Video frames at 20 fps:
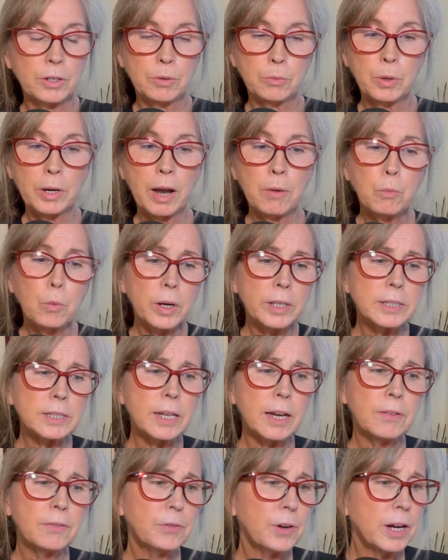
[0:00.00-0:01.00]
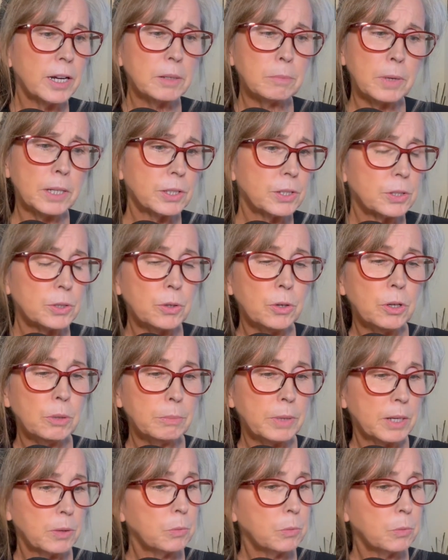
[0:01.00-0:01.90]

once I find my soulmate,